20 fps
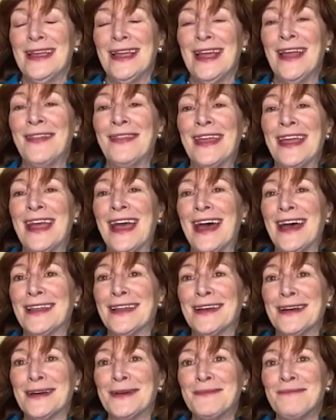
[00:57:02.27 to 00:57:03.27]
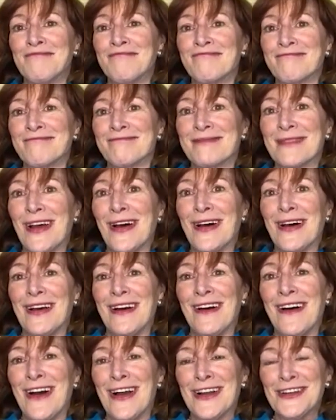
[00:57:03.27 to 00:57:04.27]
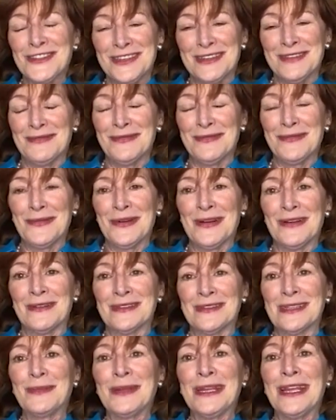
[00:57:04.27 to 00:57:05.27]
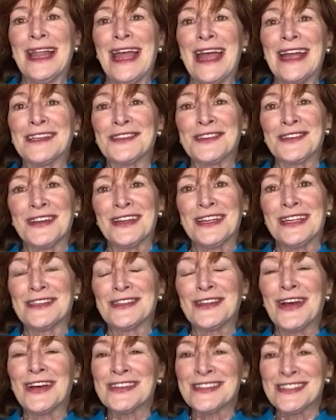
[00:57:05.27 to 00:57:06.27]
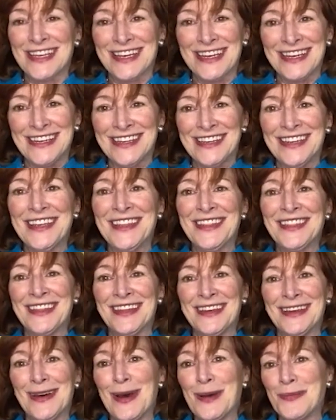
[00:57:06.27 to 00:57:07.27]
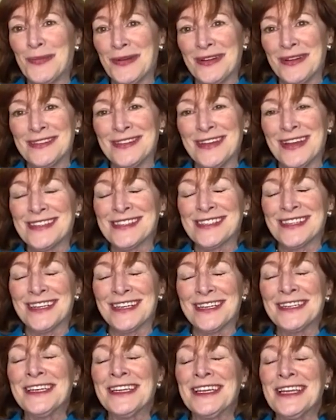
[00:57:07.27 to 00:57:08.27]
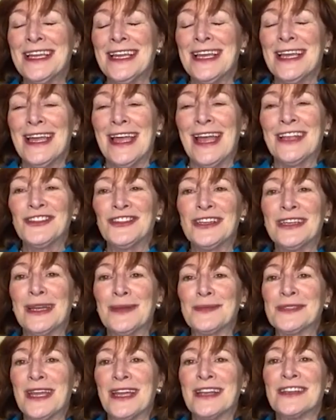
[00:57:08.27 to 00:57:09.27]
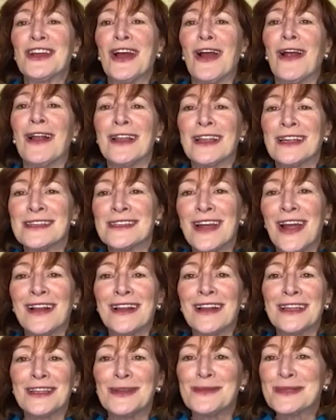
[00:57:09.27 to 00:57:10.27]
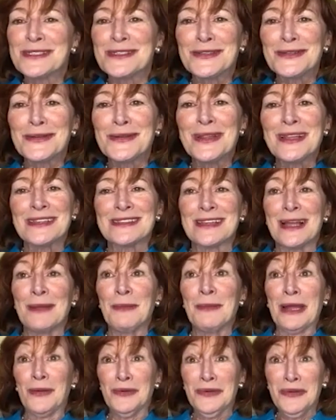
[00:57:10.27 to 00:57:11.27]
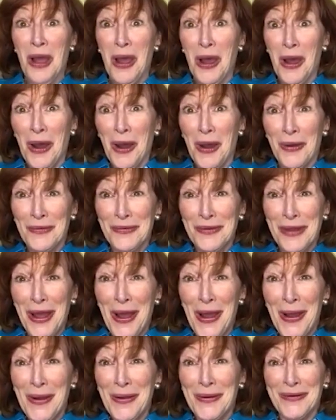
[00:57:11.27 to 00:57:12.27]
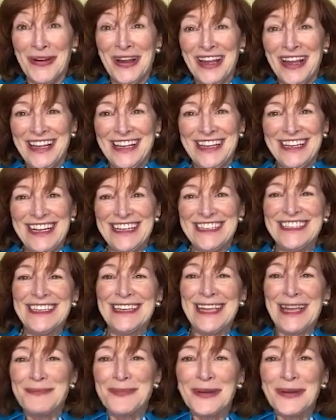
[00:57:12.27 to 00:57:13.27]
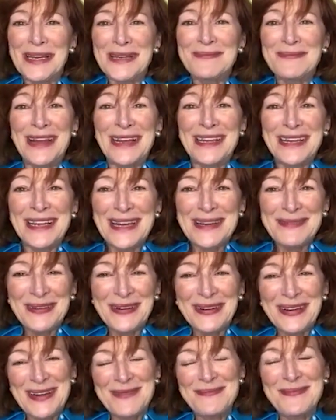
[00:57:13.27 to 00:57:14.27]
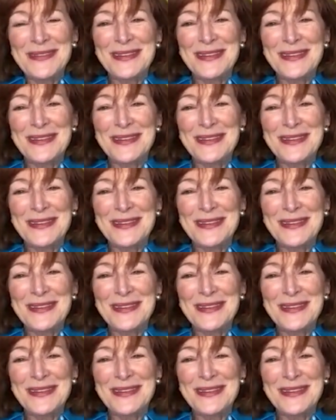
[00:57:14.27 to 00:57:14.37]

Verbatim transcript: And they had a auction to be an extra in Tosca, the opera Tosca. And she kept saying, darling, darling, you must do this. I'm like, no, no. And she kept putting my number up.